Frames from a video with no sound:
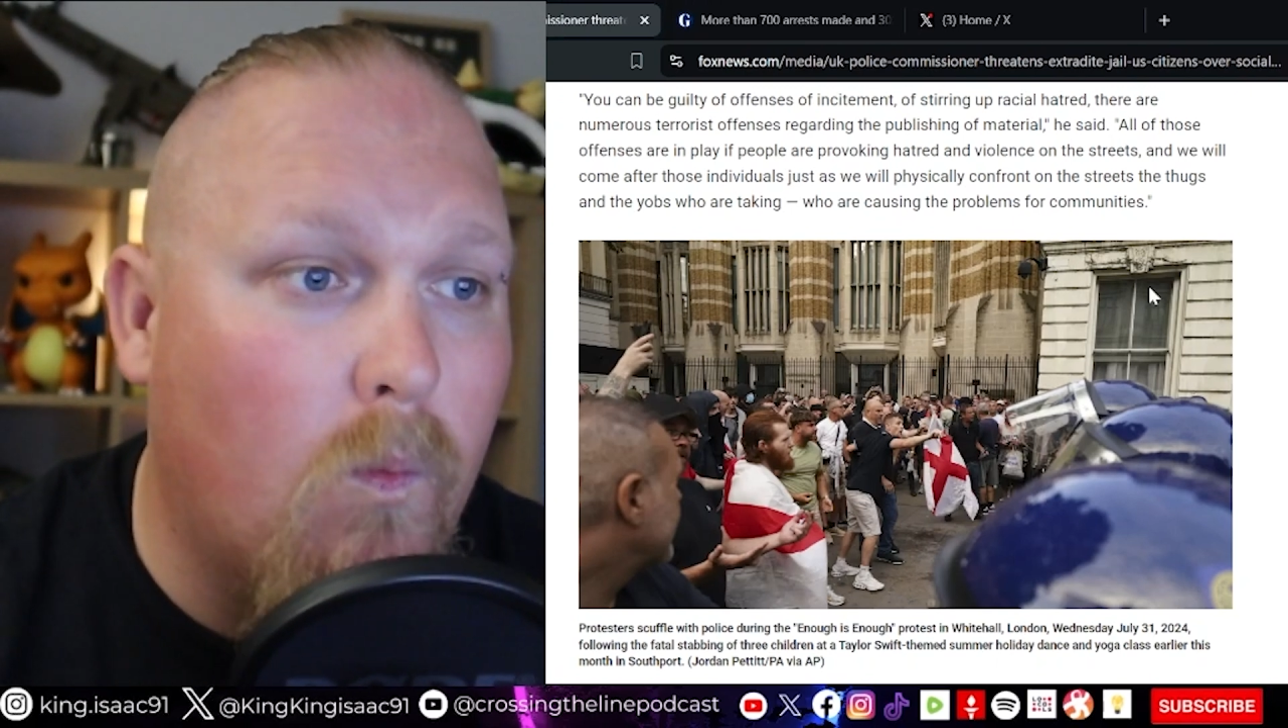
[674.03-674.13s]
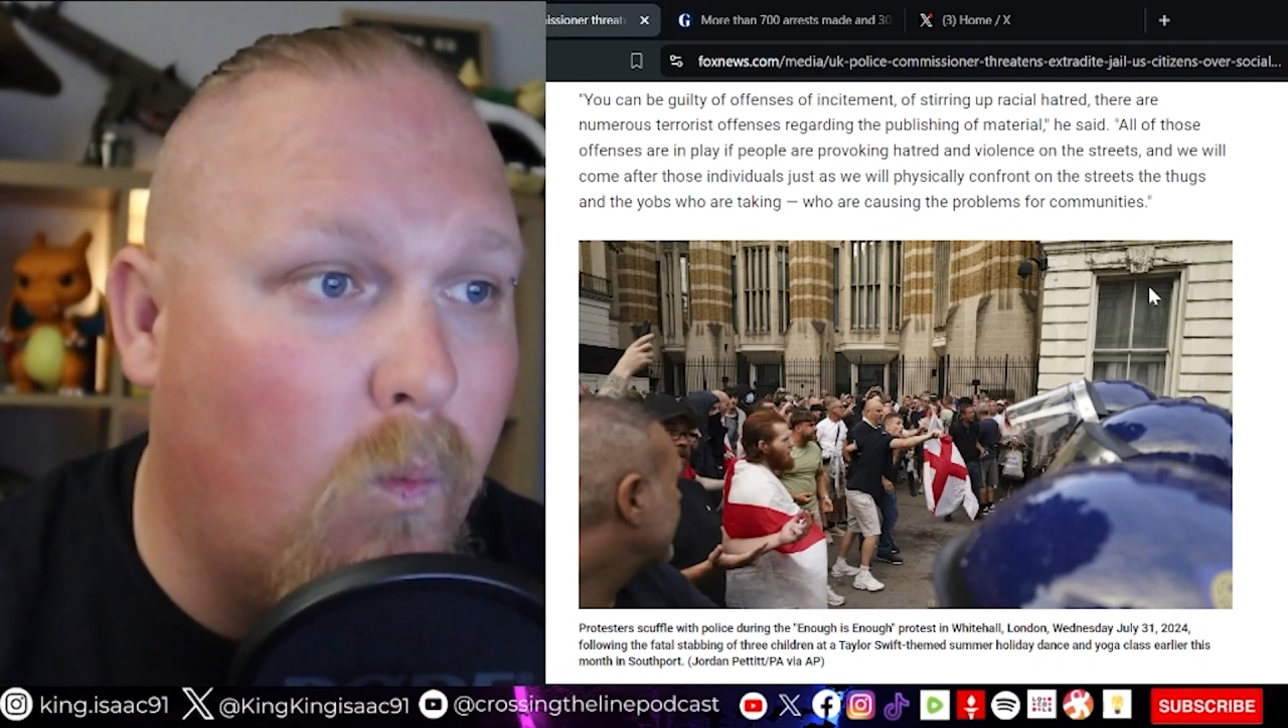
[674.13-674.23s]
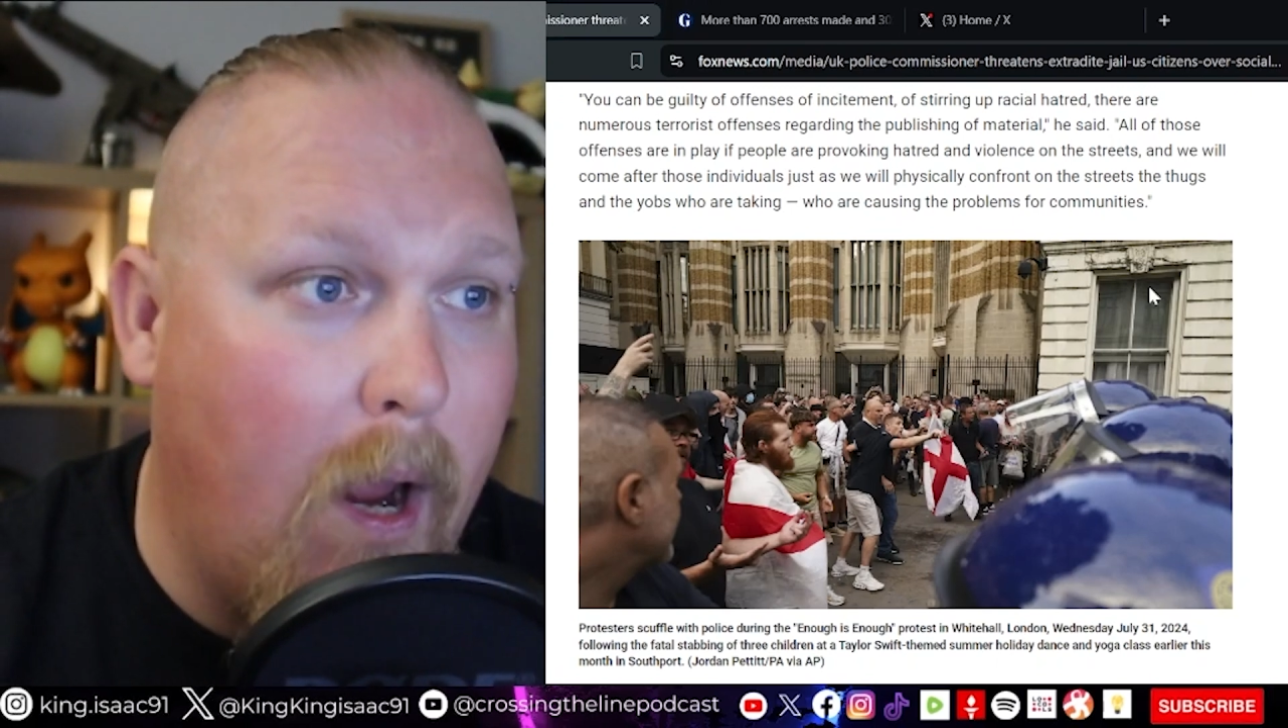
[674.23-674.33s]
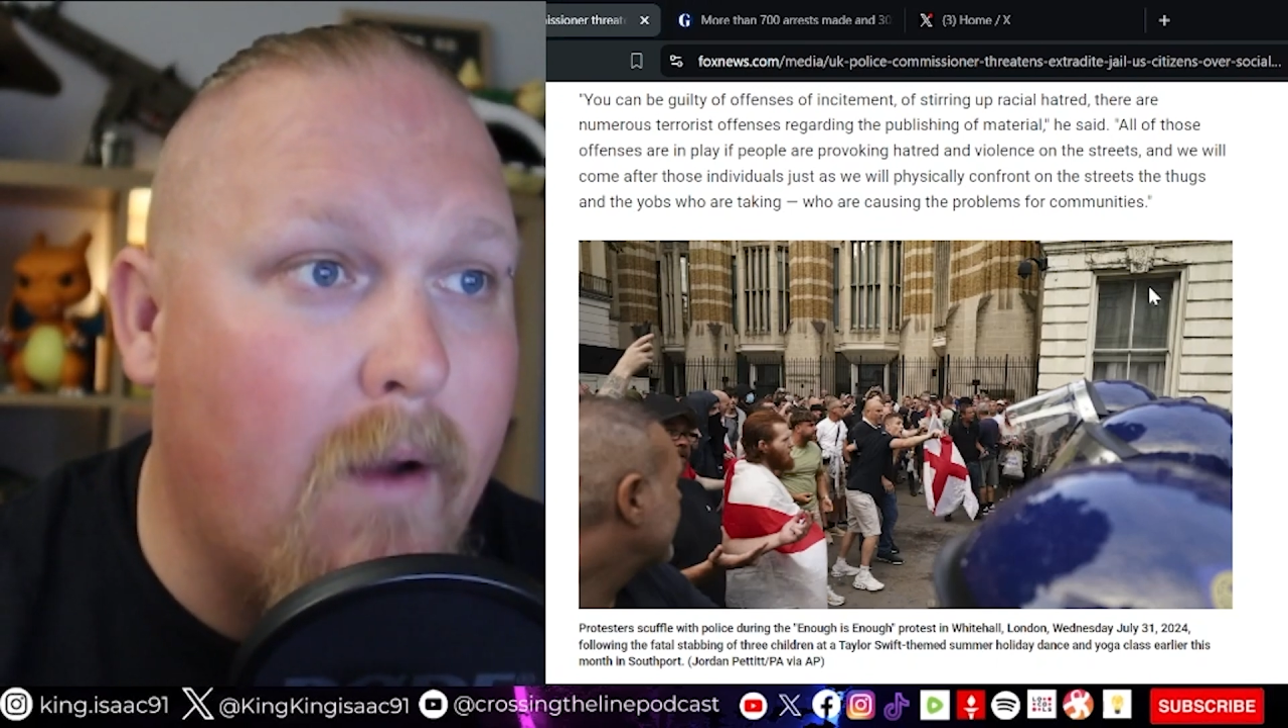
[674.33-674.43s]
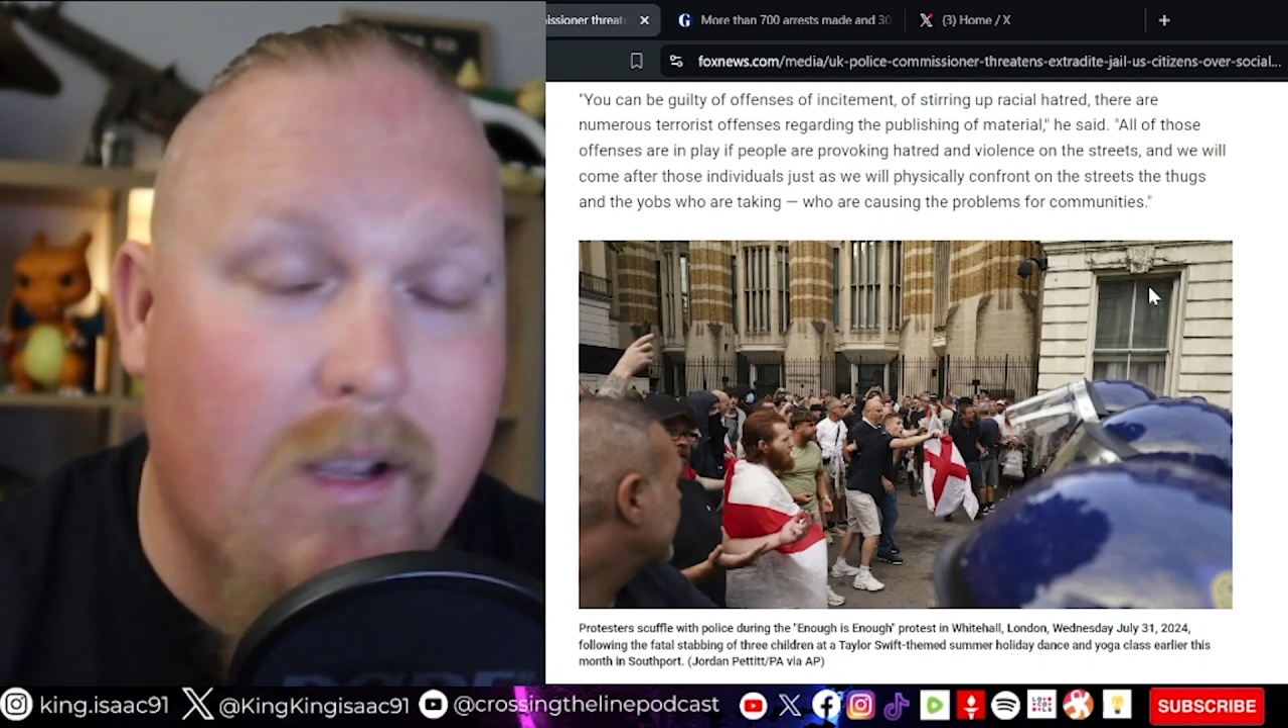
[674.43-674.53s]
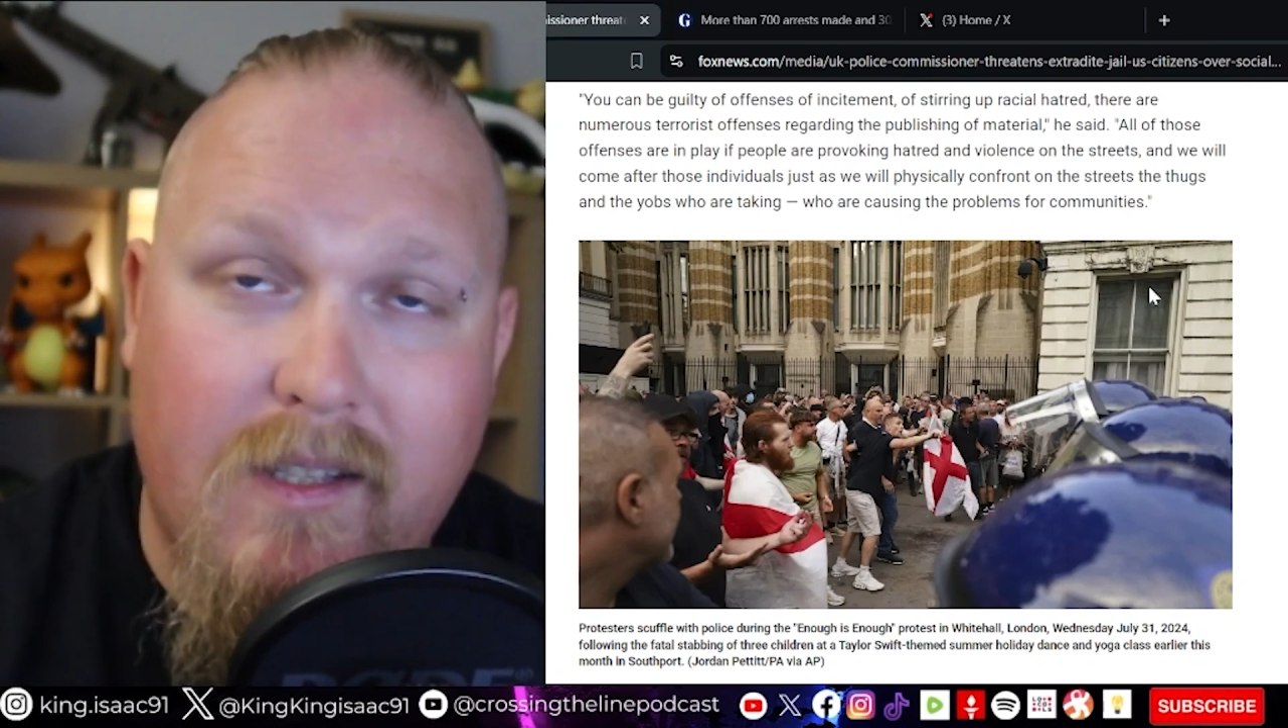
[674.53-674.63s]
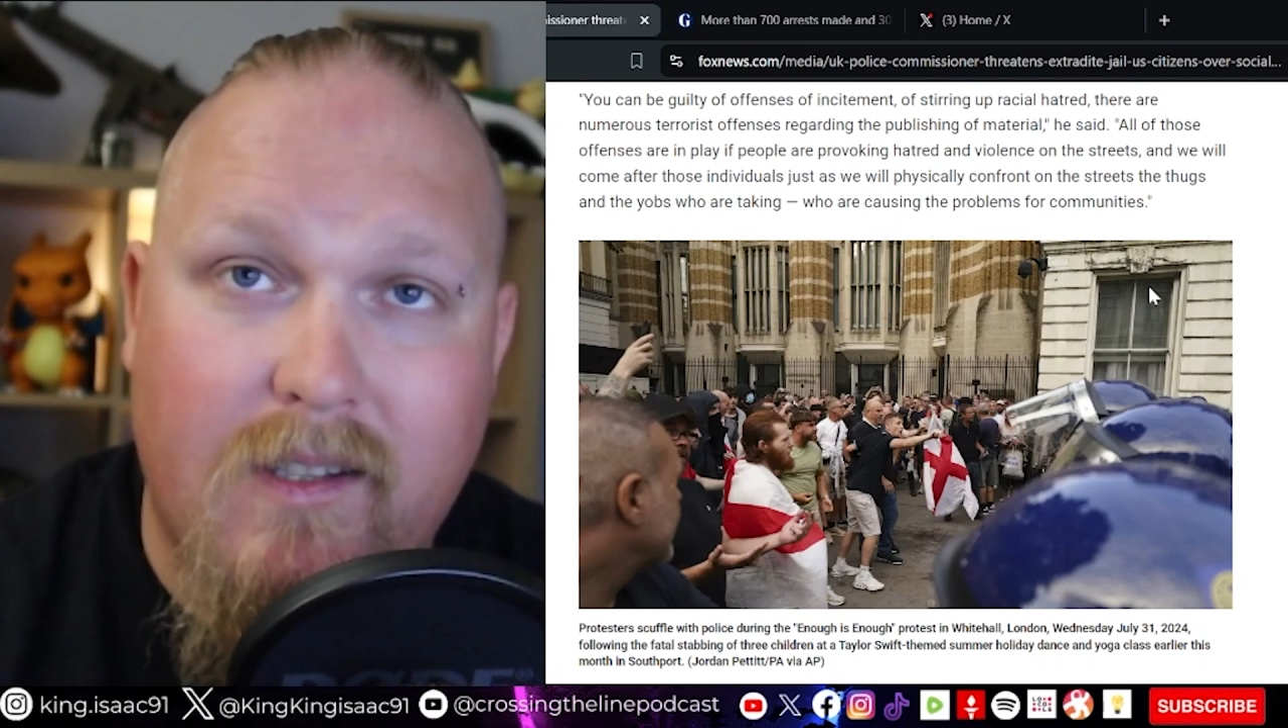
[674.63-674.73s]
where it